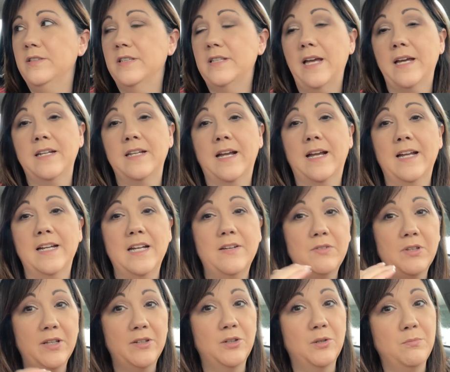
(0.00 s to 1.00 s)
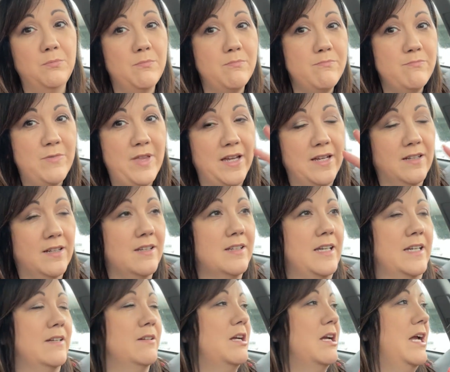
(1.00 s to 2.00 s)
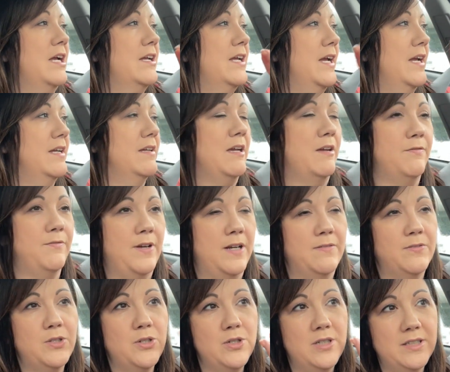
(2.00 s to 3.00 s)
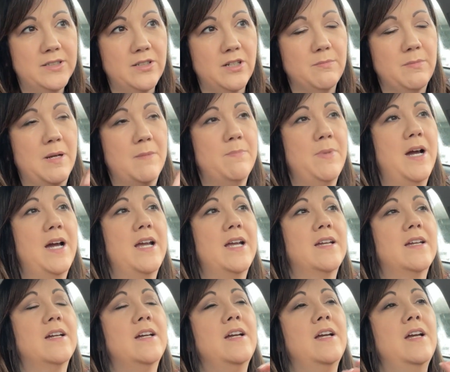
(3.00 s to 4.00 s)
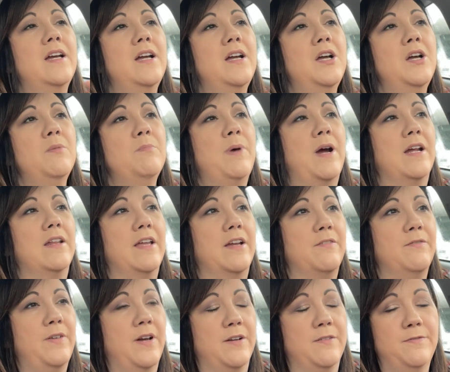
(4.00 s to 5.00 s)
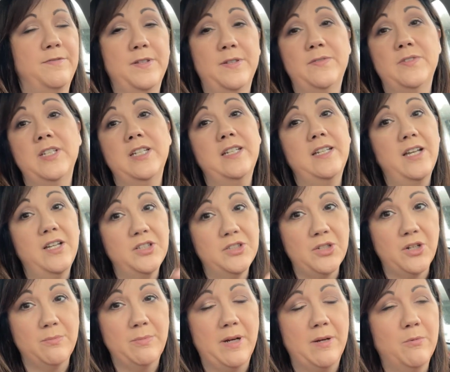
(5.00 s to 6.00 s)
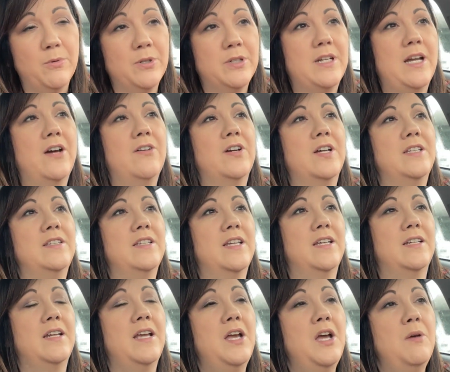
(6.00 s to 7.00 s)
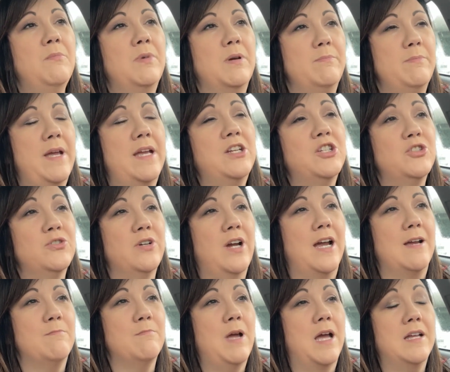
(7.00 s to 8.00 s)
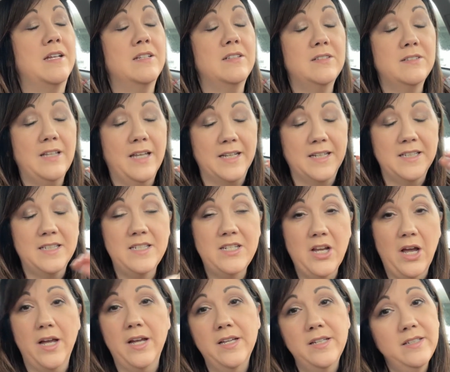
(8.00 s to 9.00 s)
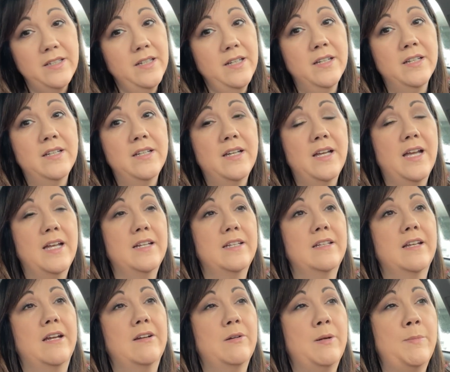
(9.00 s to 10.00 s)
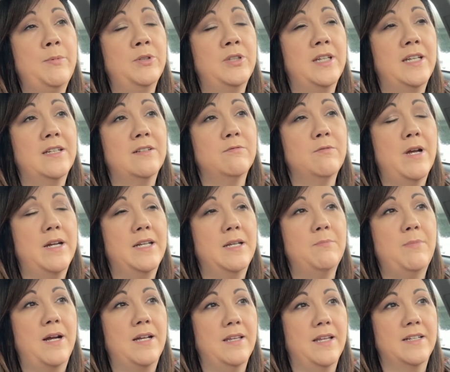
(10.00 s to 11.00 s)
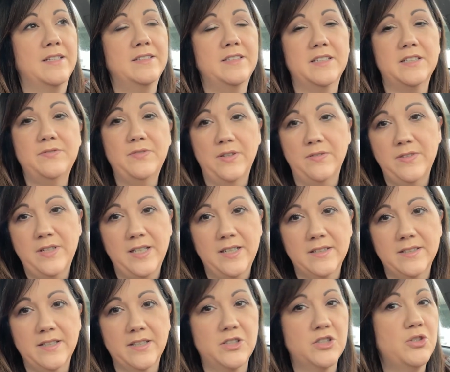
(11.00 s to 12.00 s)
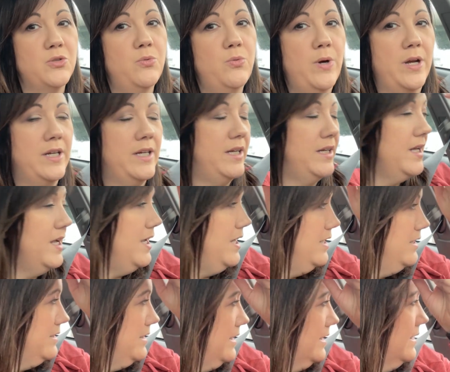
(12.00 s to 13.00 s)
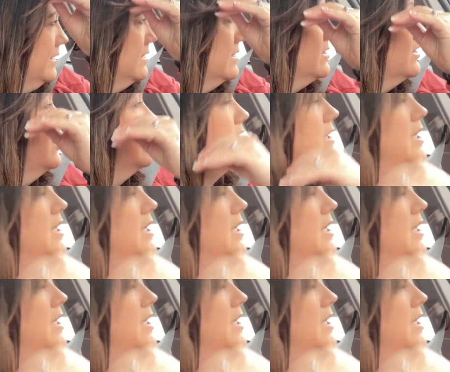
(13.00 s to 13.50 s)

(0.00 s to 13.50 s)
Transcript: than that, and I kind of have a little thing like, okay, at 5.30, start my bike, by like 5.50, start my workout, and then, but make sure I'm like done and are able to get ready by like 6.15, 6.20, that I can start